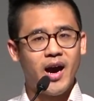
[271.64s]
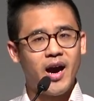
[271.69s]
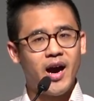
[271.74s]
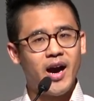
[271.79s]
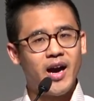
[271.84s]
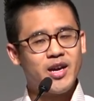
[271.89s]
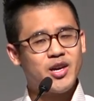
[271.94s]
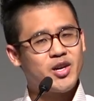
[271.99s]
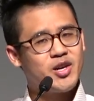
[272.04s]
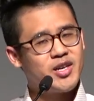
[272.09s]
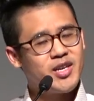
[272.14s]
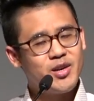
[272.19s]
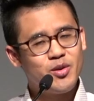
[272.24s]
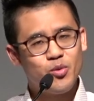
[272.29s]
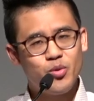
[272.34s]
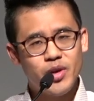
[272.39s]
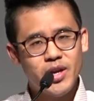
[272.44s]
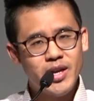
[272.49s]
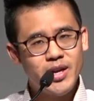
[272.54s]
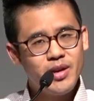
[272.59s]
I couldn't
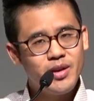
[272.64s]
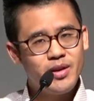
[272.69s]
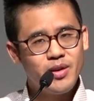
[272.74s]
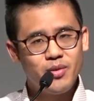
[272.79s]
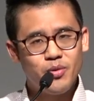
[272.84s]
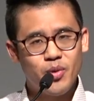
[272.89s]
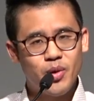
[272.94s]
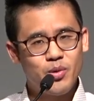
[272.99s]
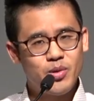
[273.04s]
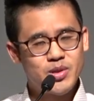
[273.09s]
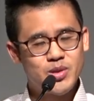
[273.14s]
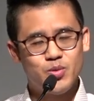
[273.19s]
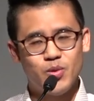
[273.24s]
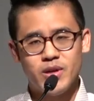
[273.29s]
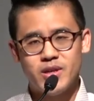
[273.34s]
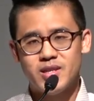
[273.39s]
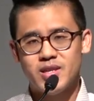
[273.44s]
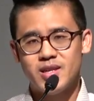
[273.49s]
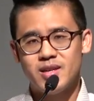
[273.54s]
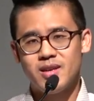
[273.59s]
read what was
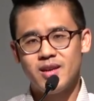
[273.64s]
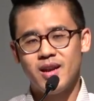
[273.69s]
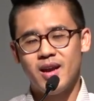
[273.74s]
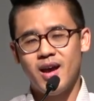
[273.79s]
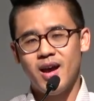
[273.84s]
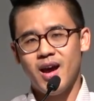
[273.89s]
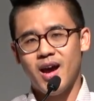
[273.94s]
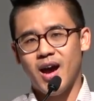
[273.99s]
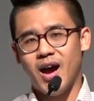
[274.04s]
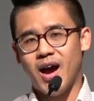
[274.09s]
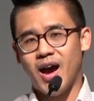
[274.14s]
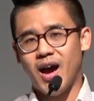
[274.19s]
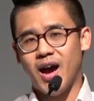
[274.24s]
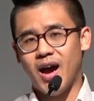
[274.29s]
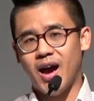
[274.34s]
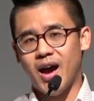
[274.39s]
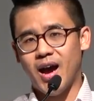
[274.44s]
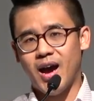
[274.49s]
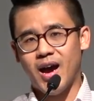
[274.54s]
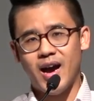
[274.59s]
written.
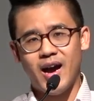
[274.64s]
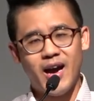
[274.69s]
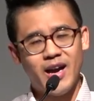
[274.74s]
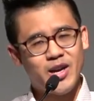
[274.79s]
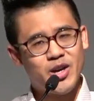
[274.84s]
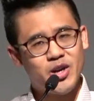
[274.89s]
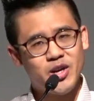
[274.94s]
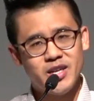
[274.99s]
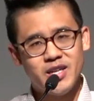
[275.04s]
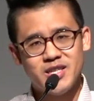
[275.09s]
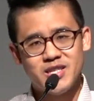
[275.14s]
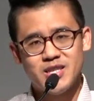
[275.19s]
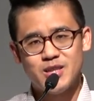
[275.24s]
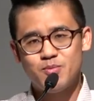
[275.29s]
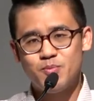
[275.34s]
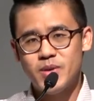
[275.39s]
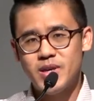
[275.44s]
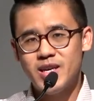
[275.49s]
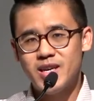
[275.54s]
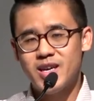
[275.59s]
I couldn't
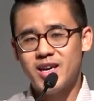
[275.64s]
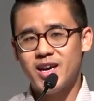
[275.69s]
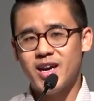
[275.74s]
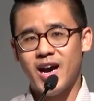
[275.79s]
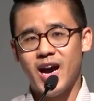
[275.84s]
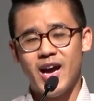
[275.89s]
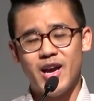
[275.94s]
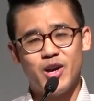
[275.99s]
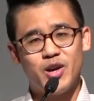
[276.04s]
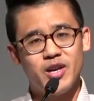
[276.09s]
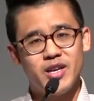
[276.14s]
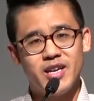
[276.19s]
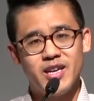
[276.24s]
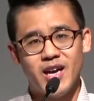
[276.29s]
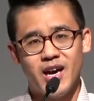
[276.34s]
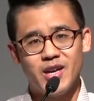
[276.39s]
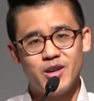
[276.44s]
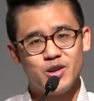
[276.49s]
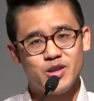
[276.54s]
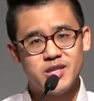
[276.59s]
speak. I couldn't
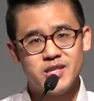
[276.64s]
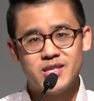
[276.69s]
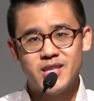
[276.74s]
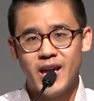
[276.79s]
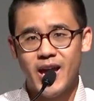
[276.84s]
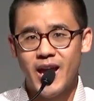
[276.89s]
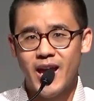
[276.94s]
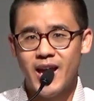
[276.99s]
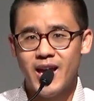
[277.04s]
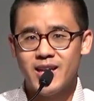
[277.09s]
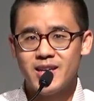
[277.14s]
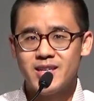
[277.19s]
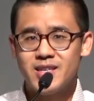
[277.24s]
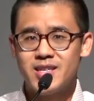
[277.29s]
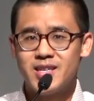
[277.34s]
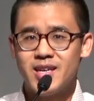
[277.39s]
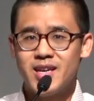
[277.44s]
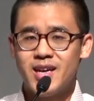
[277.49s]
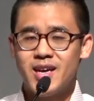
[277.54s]
understand.